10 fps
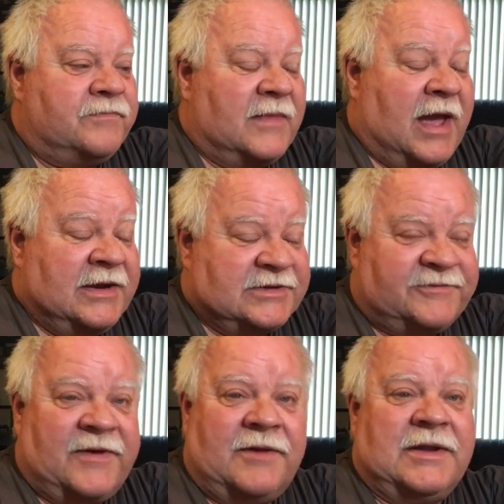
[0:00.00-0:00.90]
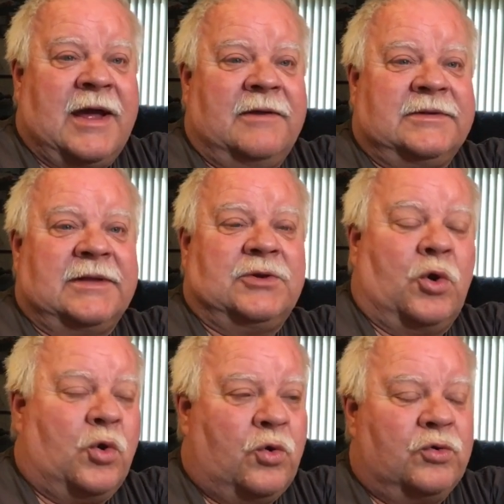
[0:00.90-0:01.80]
I just found out that the
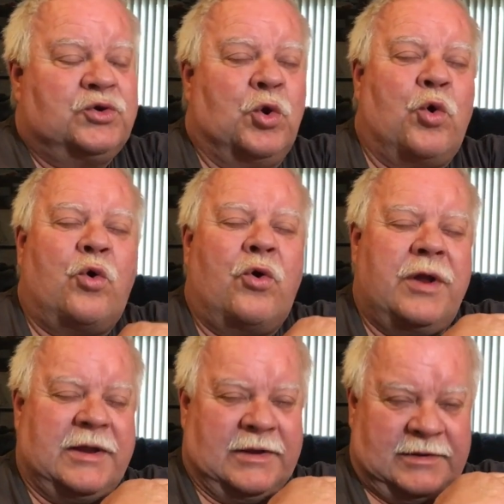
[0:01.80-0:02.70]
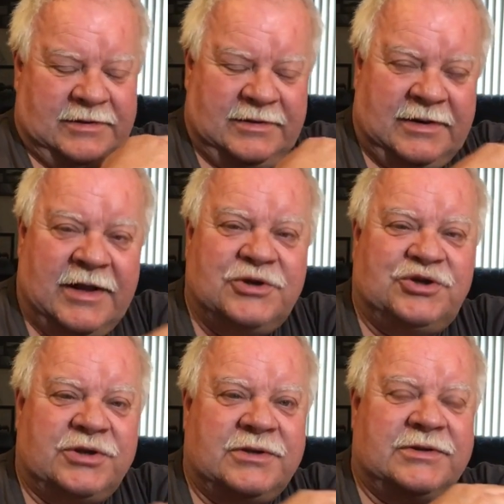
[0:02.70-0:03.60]
whole Toyin
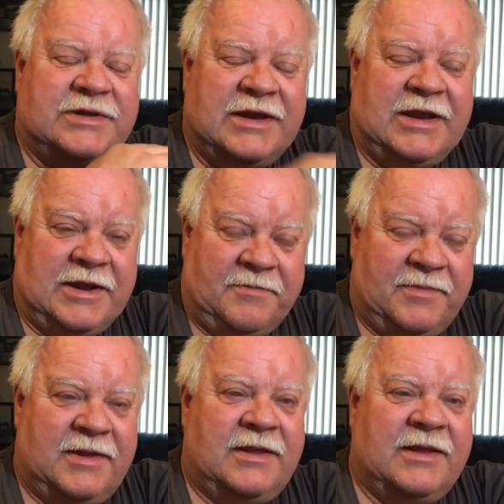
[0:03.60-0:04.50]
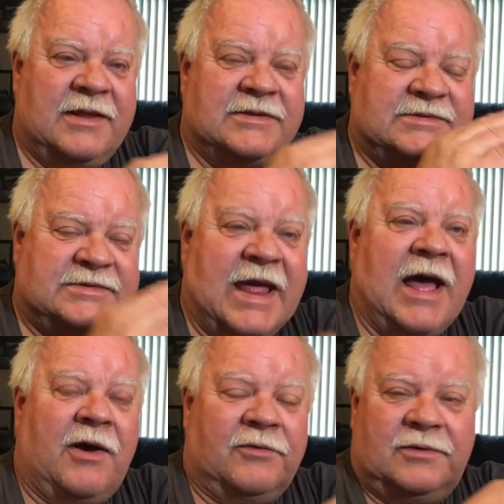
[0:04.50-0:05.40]
engine team is
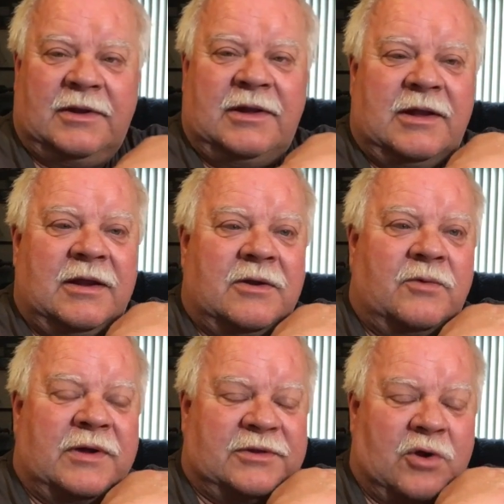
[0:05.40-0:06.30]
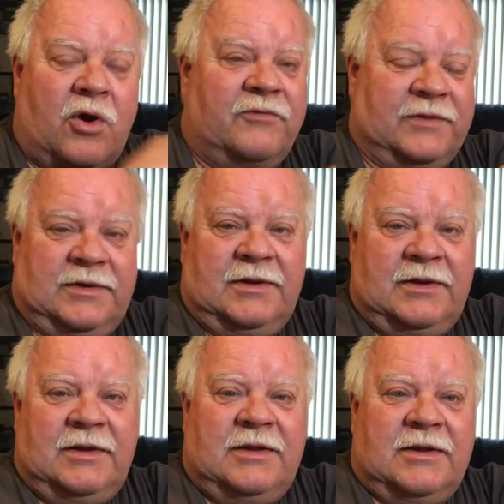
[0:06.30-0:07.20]
down with COVID.
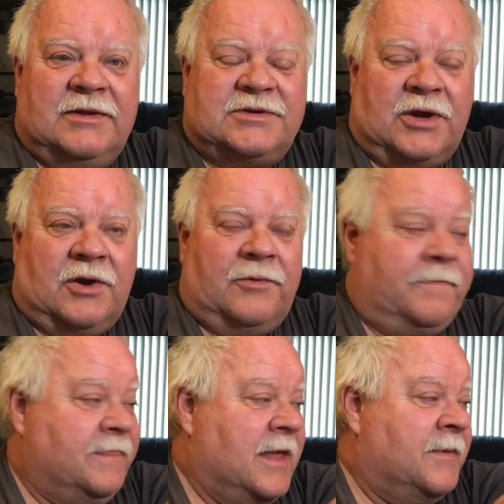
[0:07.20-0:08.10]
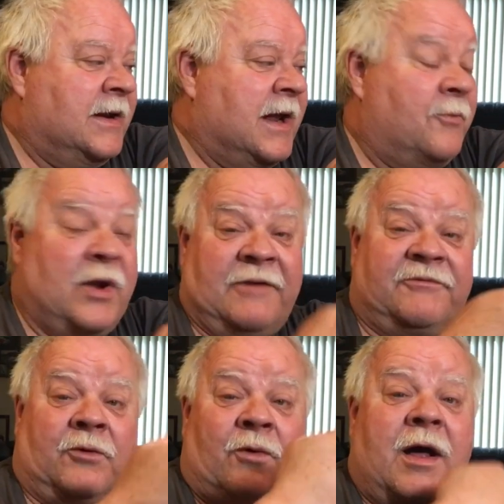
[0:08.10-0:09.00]
So, I mean, I'm waiting
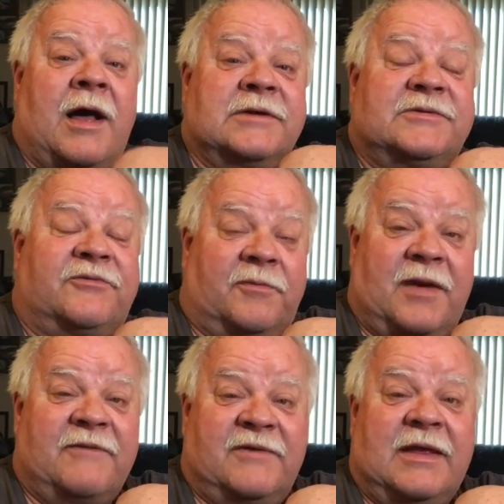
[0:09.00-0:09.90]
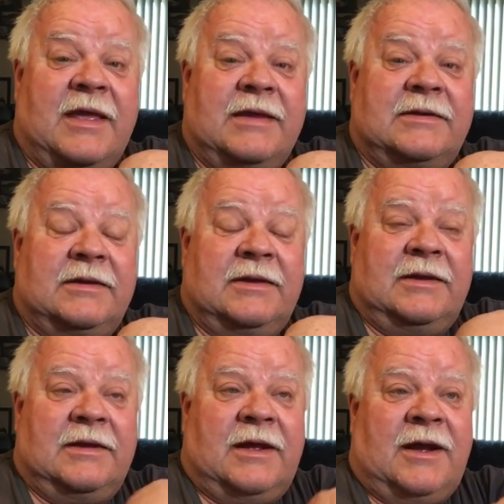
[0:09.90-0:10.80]
for rods for my V8.
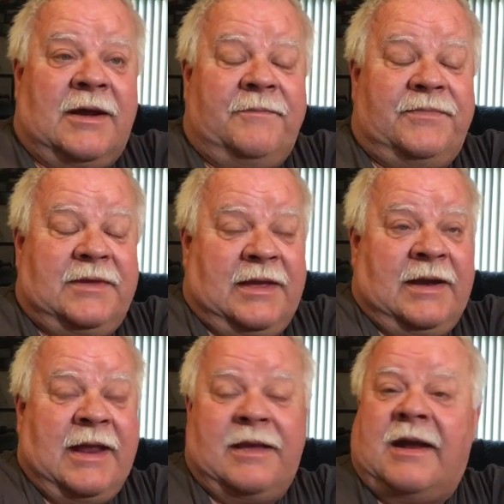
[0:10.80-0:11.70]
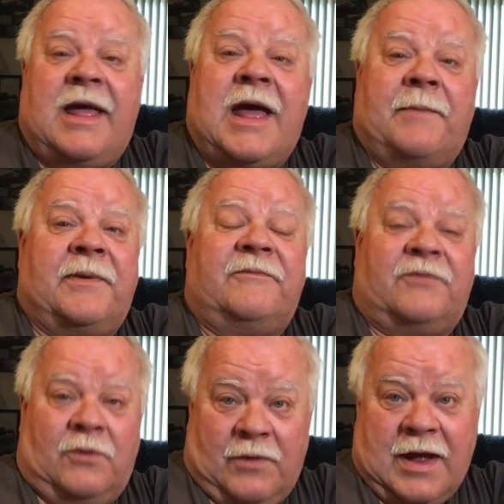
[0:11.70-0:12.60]
It ain't going to happen
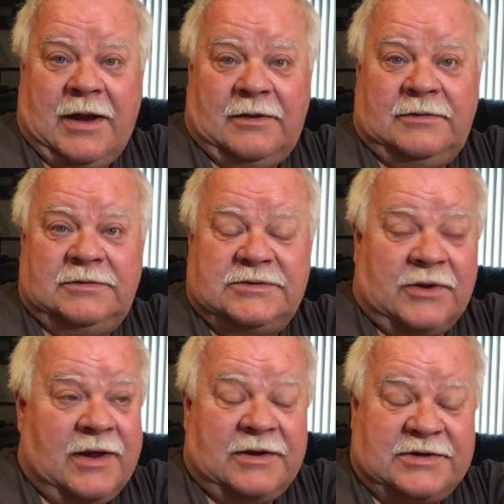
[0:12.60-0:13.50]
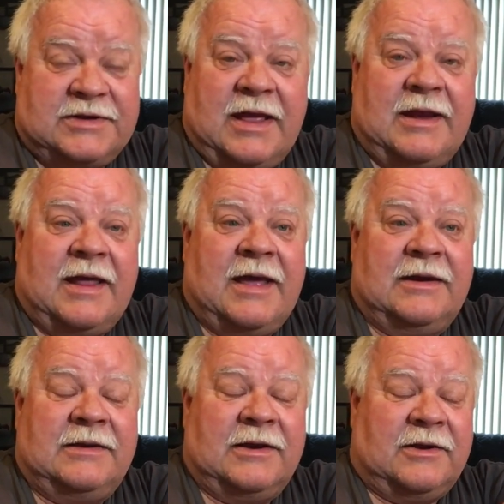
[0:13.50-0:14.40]
for a while. So I understand
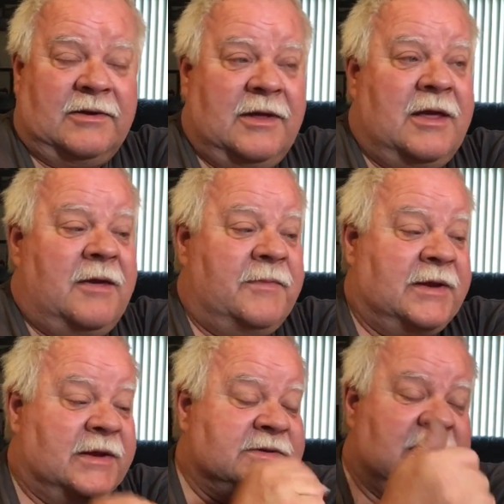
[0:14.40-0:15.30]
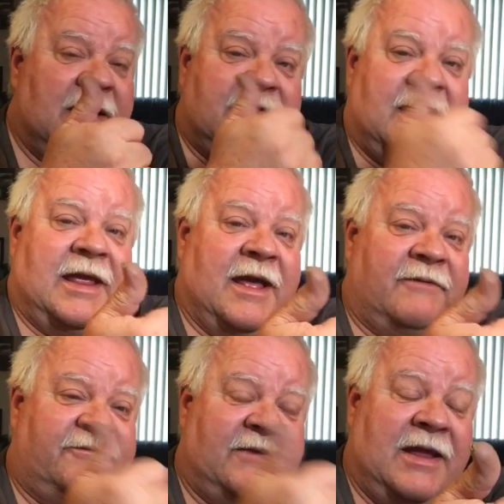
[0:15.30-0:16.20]
that, you know, because they
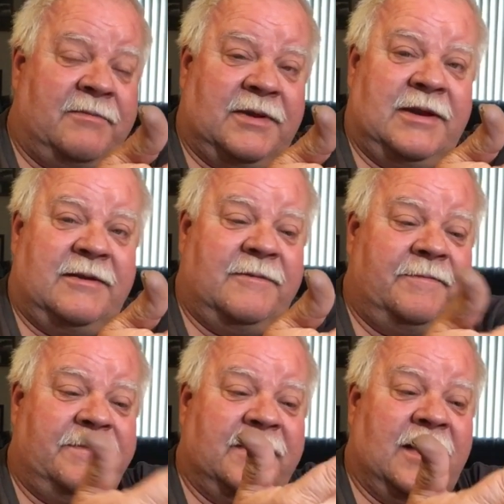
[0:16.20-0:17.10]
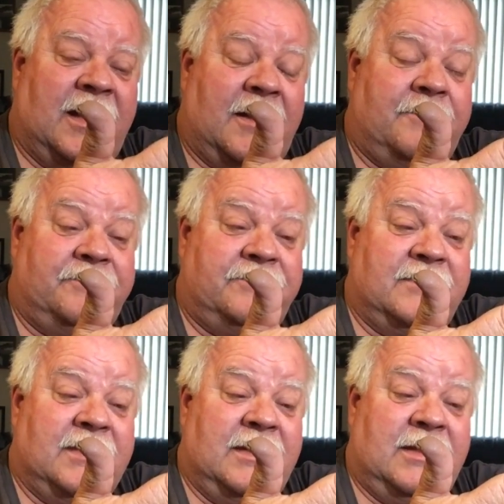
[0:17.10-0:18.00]
have family
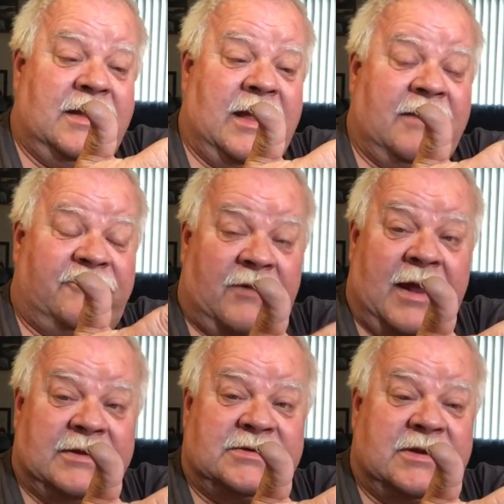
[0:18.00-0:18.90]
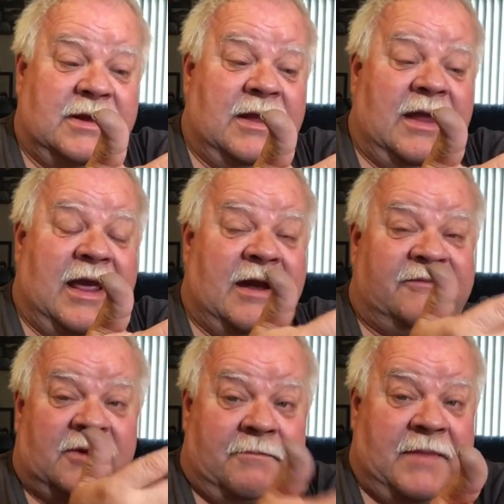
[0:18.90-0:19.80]
and friends. And
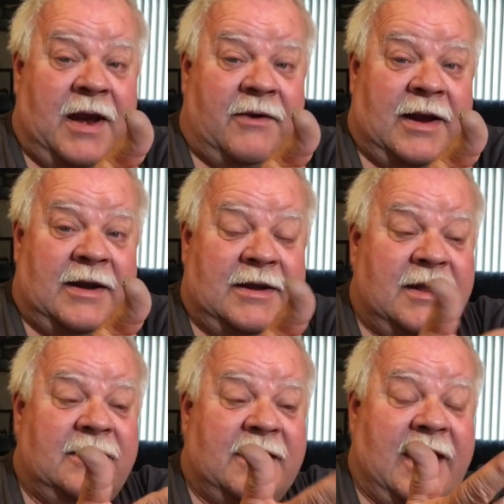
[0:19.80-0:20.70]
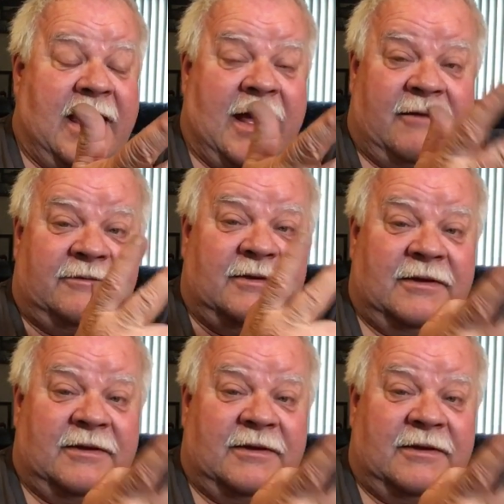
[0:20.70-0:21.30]
if they're married, they have